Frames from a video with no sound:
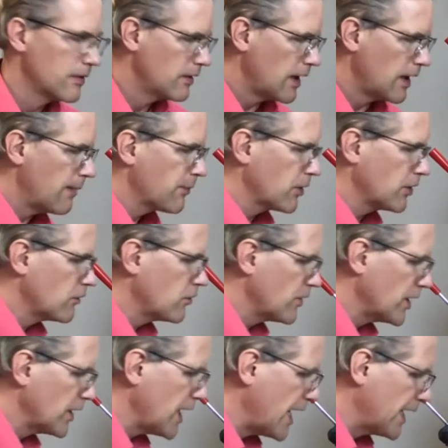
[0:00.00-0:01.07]
I'm going to do
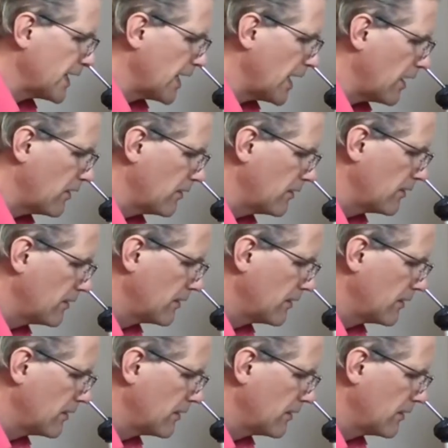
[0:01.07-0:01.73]
the 9 now.